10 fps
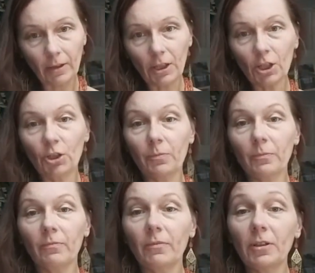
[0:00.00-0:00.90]

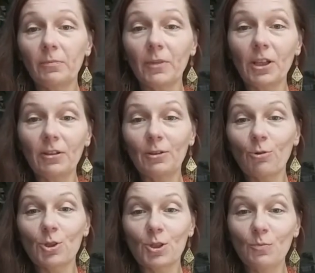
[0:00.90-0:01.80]
it
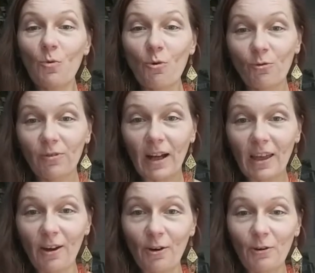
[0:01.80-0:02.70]
was smooth,
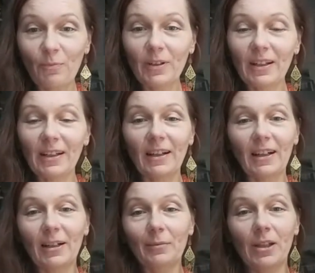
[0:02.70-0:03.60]
I hope,
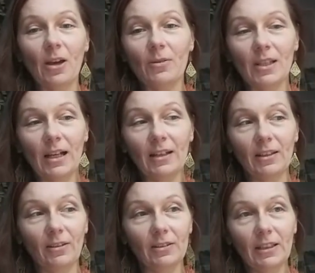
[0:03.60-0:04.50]
because
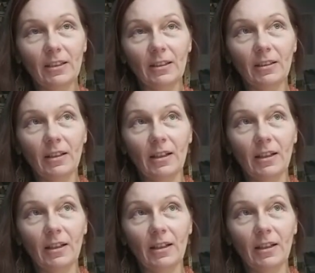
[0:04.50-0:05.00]
I already